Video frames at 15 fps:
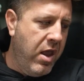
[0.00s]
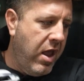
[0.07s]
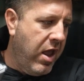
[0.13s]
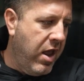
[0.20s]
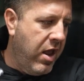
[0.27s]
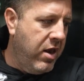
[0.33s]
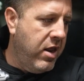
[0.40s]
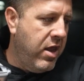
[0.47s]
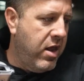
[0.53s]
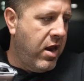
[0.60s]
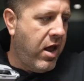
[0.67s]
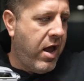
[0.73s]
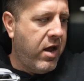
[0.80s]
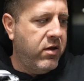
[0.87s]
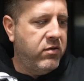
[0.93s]
And it
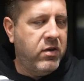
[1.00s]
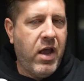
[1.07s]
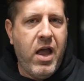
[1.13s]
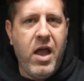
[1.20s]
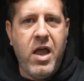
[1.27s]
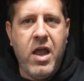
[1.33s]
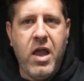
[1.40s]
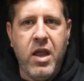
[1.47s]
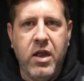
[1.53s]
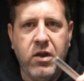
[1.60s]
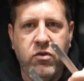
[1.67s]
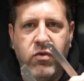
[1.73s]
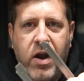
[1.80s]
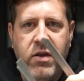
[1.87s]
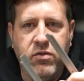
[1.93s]
has a
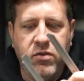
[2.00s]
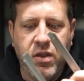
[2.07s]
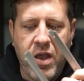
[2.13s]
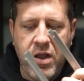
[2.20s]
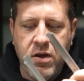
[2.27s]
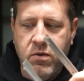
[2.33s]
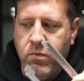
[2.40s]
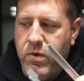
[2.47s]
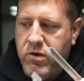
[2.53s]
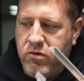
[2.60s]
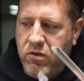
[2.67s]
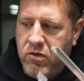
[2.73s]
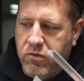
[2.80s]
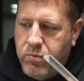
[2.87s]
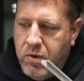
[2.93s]
drive sled, which
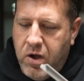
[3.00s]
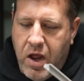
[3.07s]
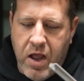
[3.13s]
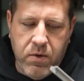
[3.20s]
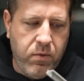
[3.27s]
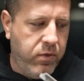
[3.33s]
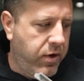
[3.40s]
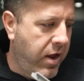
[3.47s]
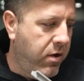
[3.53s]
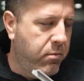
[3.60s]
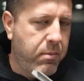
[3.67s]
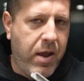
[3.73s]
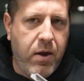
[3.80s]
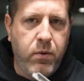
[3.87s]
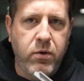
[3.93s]
is what I will now
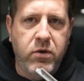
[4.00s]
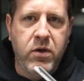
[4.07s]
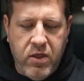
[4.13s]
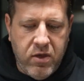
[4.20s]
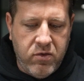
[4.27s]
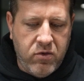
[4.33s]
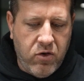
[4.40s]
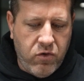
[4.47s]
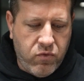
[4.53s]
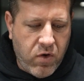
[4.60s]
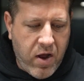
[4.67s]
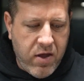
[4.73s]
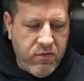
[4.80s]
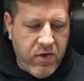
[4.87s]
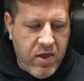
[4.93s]
mount this
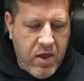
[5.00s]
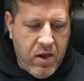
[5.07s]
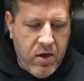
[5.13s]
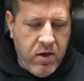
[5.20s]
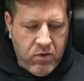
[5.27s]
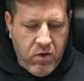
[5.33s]
drive in.